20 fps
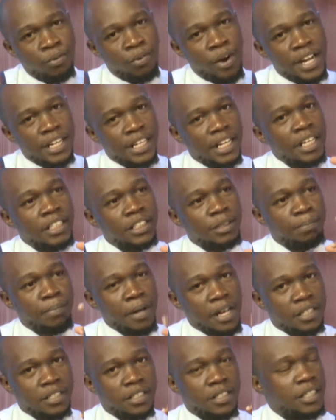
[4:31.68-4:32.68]
age
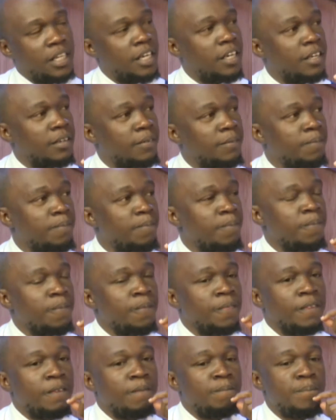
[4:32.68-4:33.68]
per se,
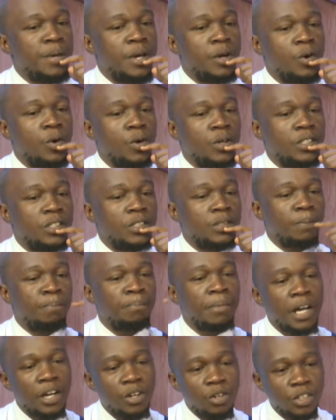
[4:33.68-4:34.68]
because
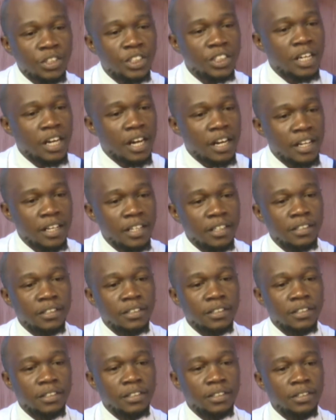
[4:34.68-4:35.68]
biologically,
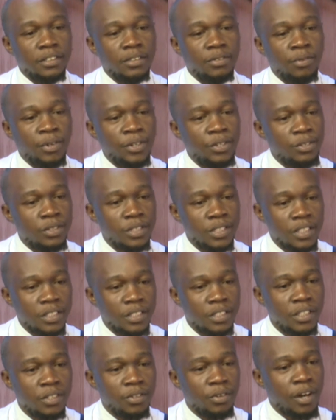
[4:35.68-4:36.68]
when you're
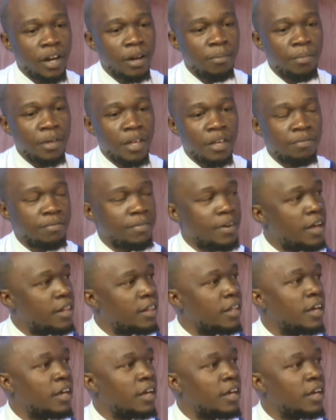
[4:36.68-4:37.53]
16, you can be a father.